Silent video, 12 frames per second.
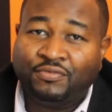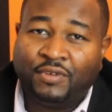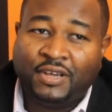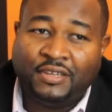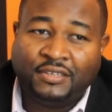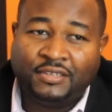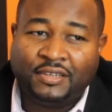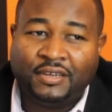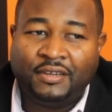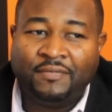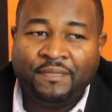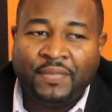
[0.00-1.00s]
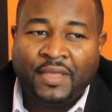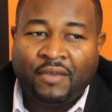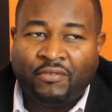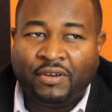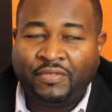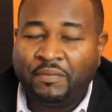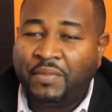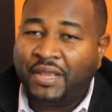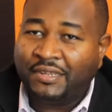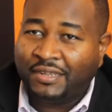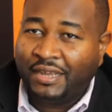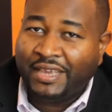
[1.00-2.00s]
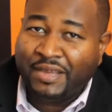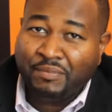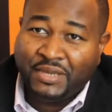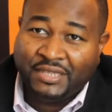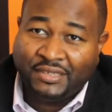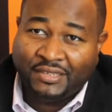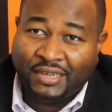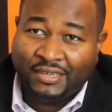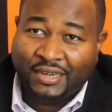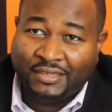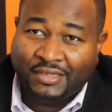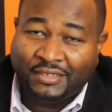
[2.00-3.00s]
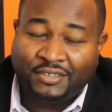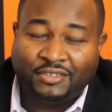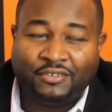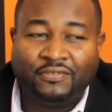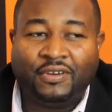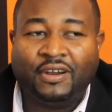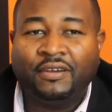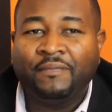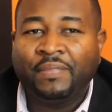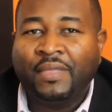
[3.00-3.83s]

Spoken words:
was one of the biggest ICANN meetings I've attended so far.